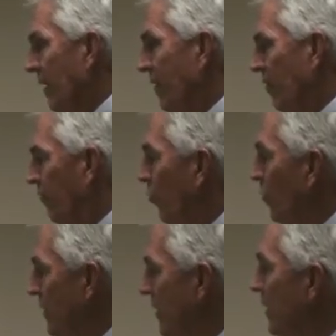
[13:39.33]
I think
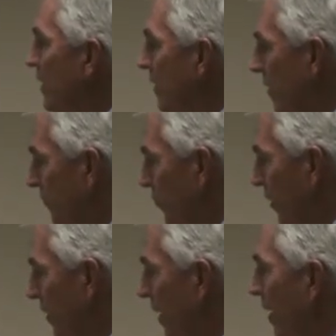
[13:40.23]
14
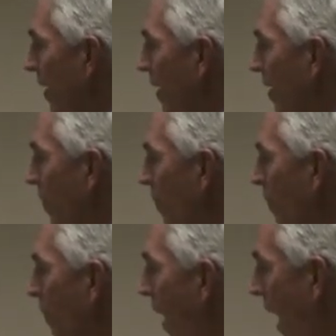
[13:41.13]
different
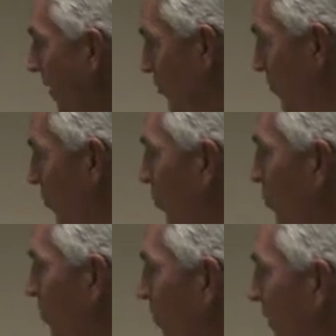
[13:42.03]

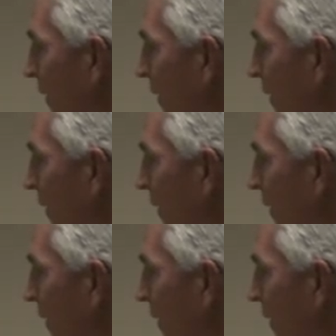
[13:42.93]
possible